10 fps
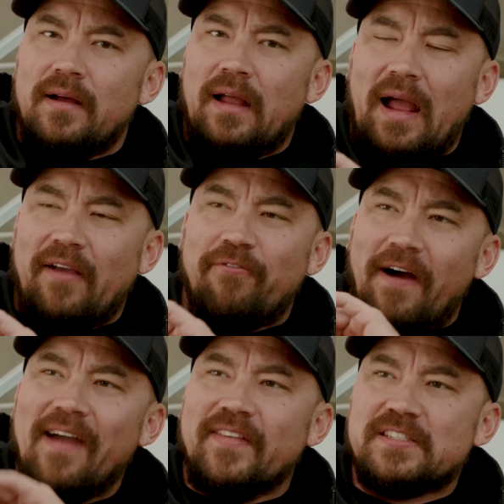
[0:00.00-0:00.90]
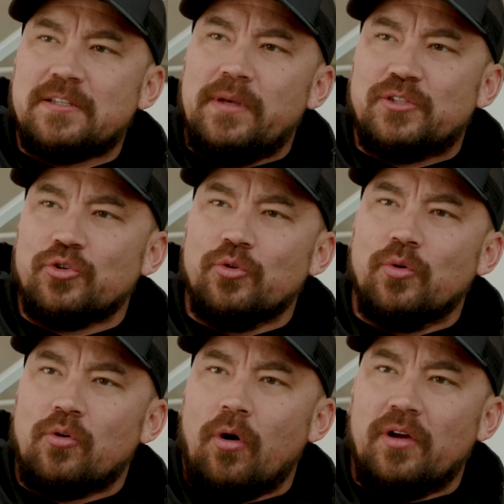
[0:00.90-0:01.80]
I find this to be true
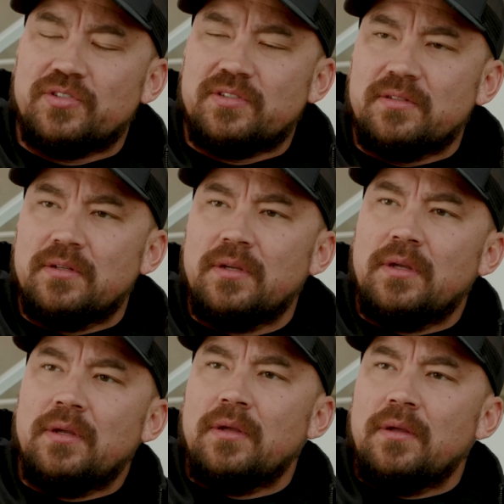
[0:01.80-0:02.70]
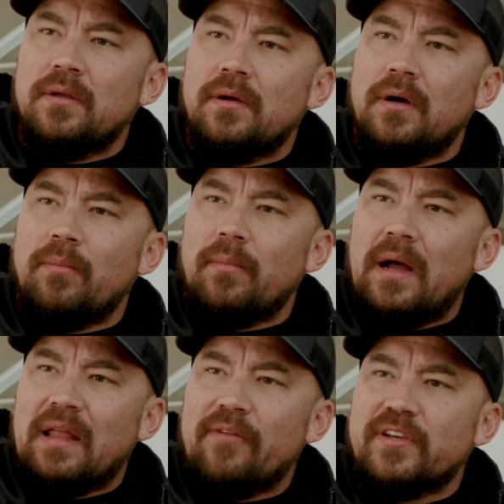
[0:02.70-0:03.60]
across
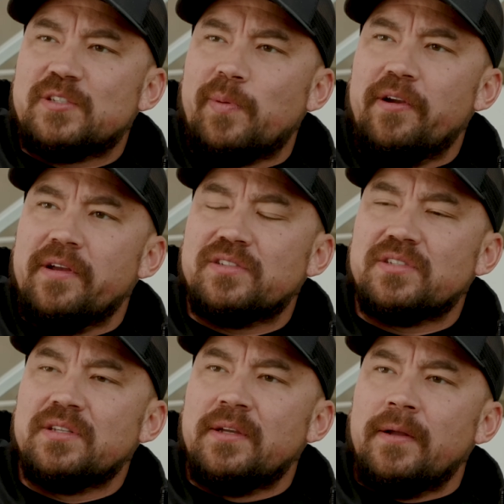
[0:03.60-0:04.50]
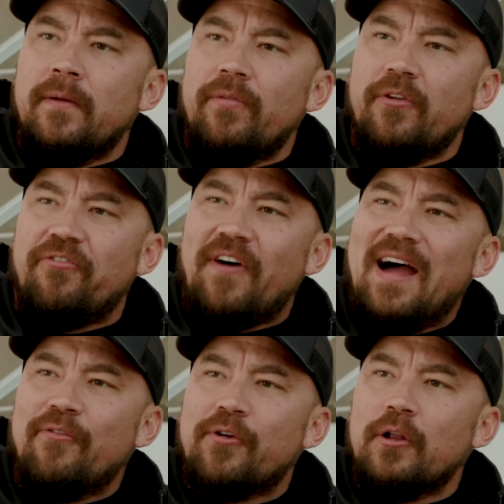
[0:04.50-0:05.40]
my life experience. The
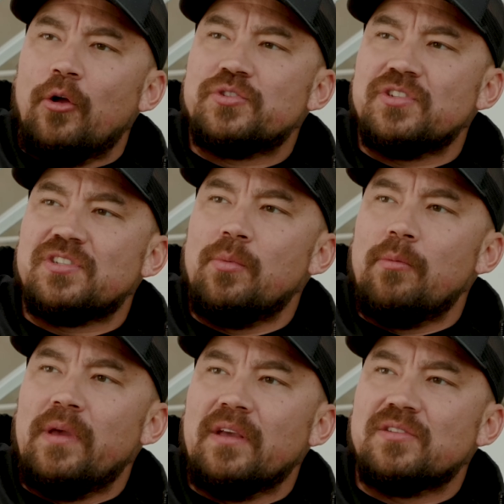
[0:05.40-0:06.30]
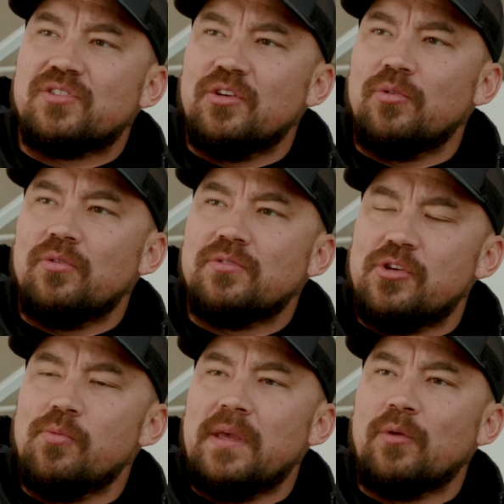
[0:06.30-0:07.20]
five closest human beings
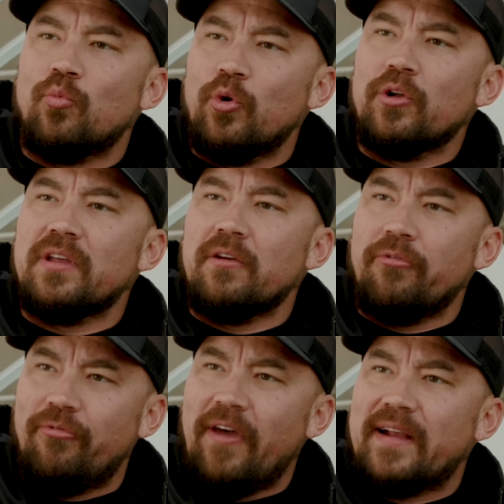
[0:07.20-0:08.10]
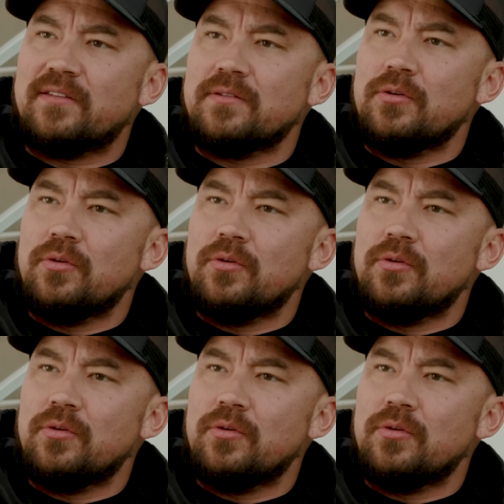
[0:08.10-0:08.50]
to me really affect